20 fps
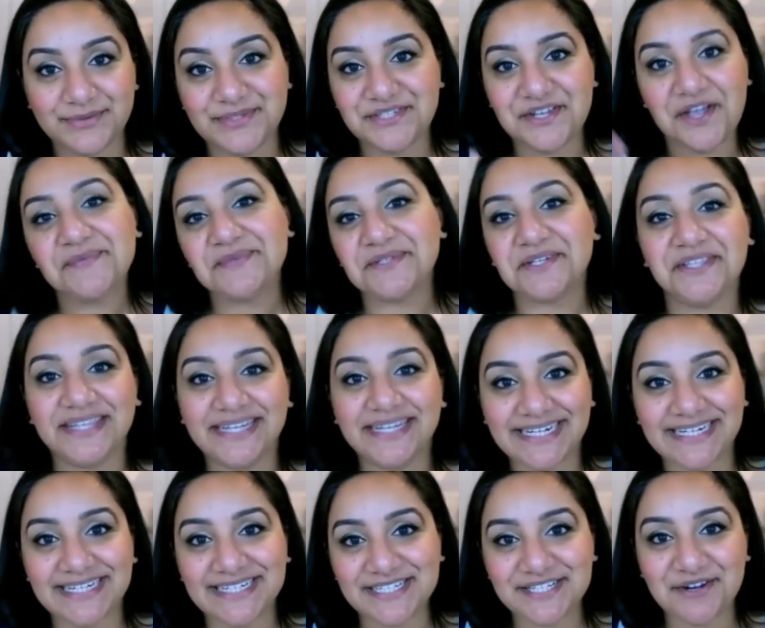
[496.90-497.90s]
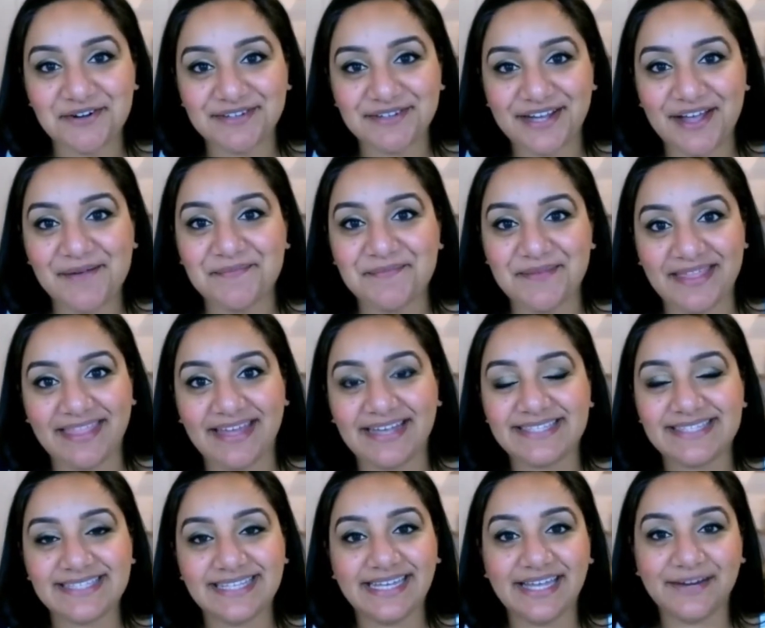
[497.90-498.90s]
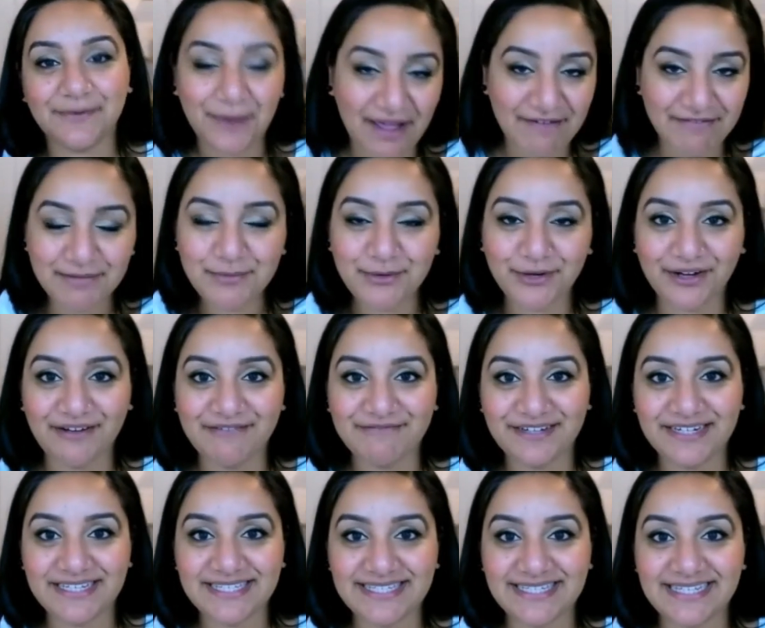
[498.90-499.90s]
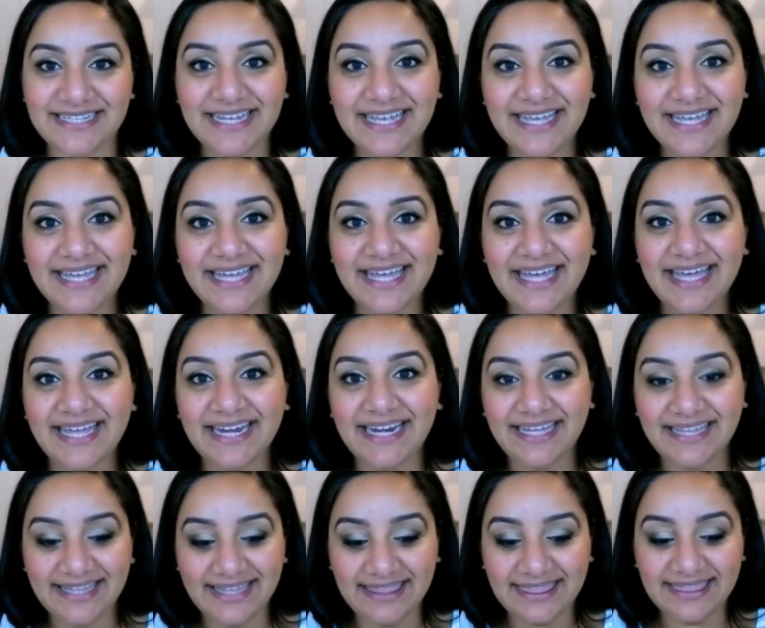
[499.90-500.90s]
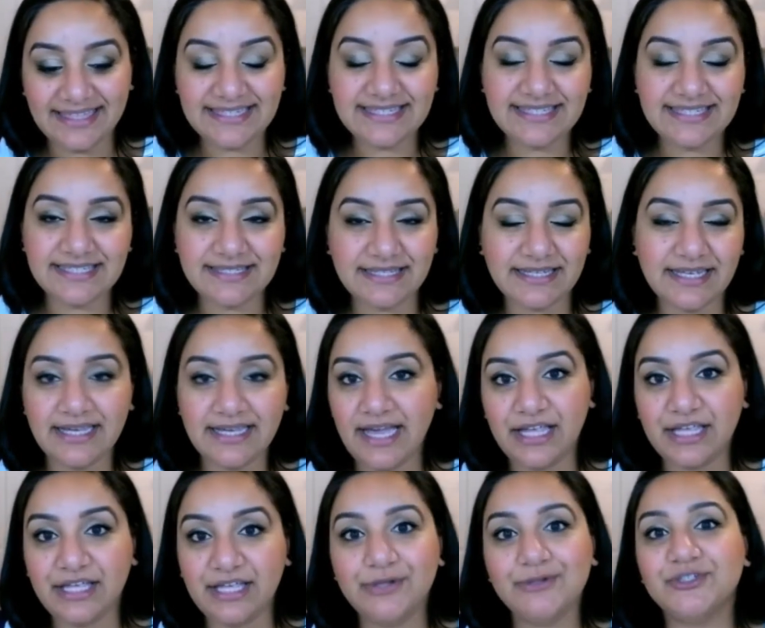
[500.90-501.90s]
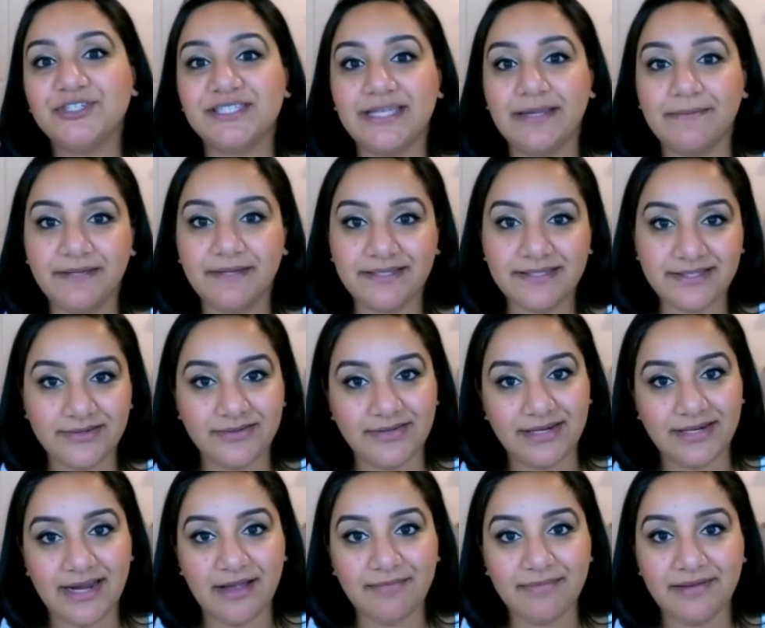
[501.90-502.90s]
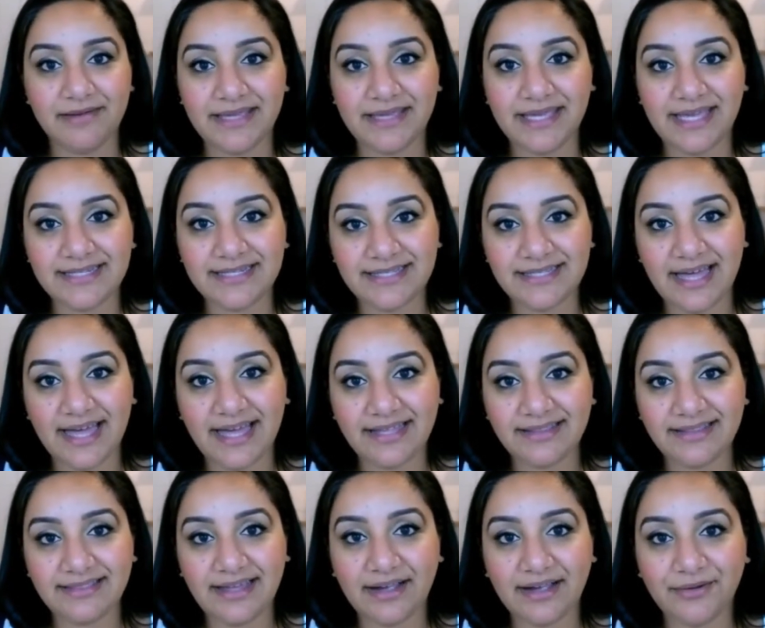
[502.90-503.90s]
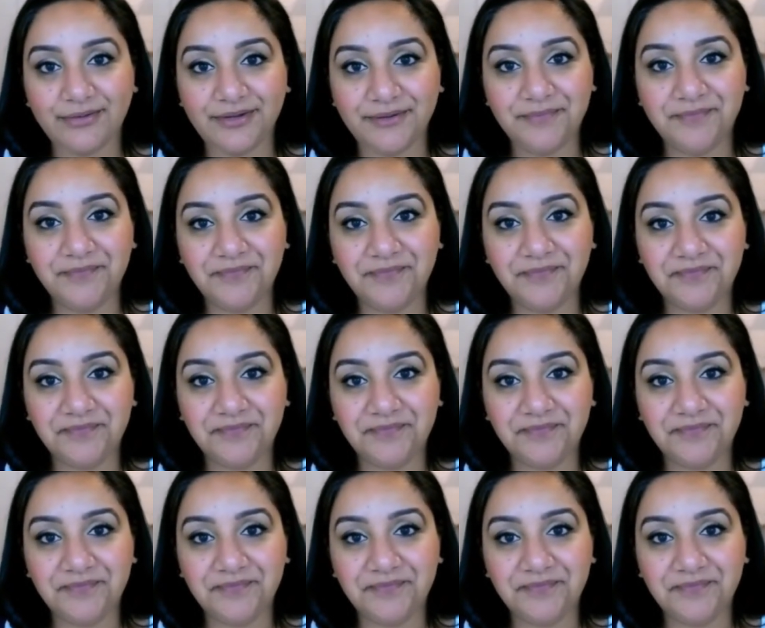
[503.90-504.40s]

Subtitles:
obstacle that I needed to overcome, and that's, having more confidence. And I think this is a huge stepping stone in helping me get to that goal.